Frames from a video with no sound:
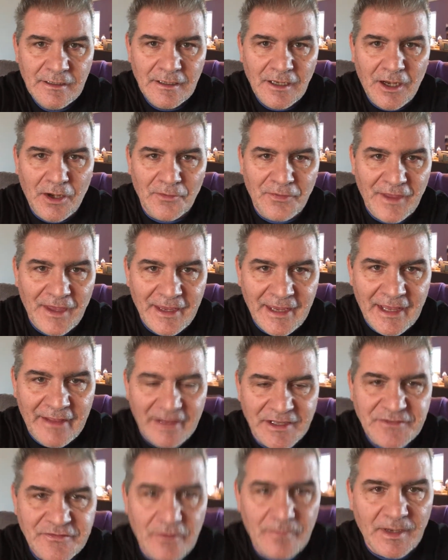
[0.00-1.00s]
Oh, yeah,
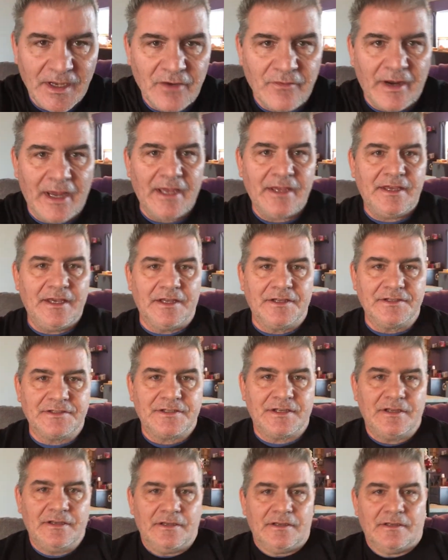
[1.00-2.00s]
that's from my grandkids.